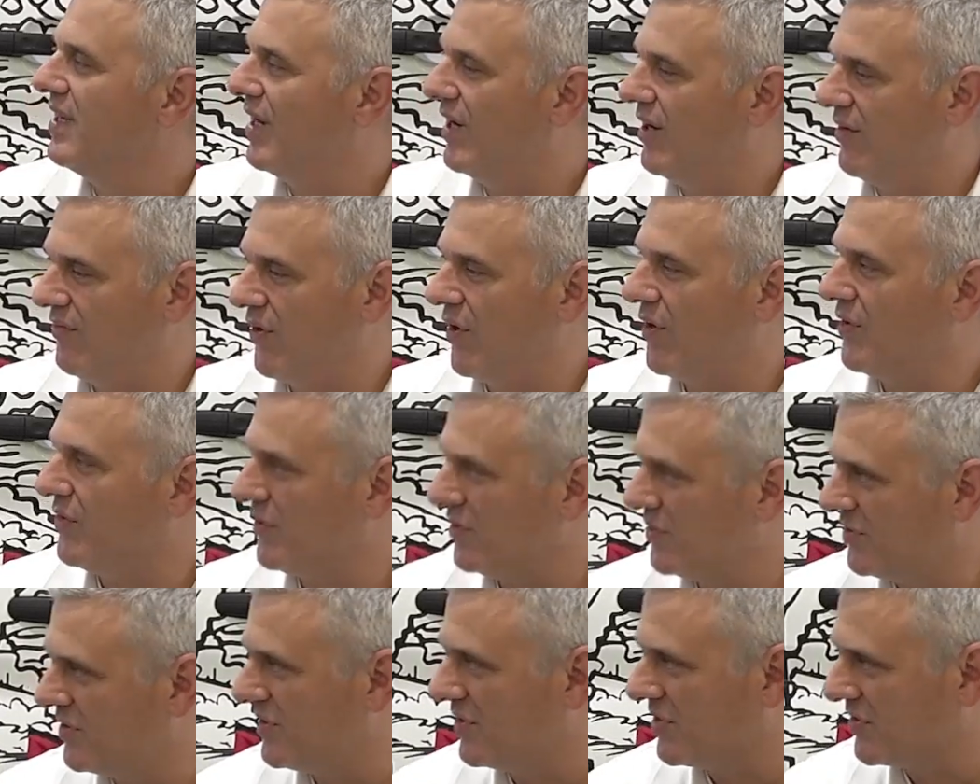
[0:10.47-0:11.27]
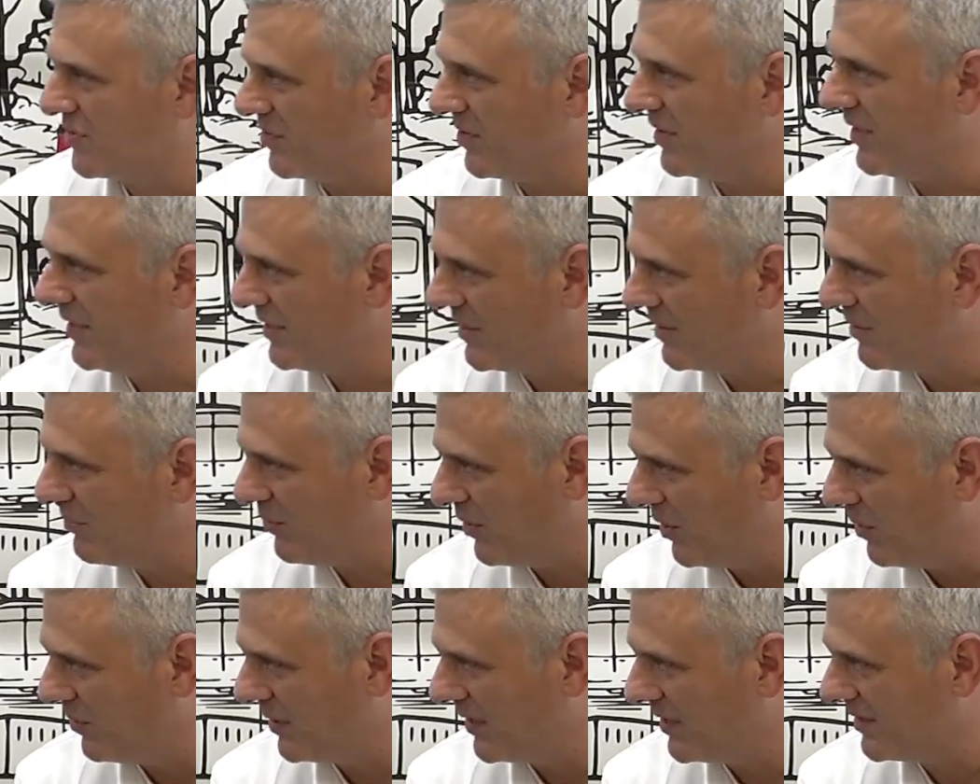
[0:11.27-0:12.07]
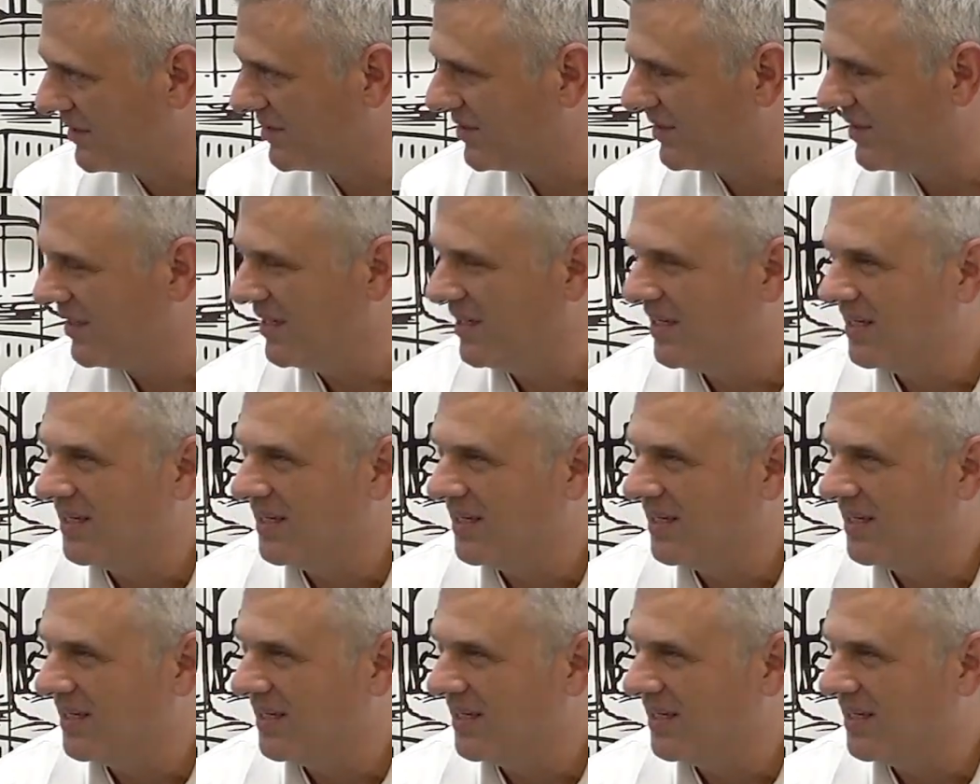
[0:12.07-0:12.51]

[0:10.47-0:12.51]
of all those discrete components,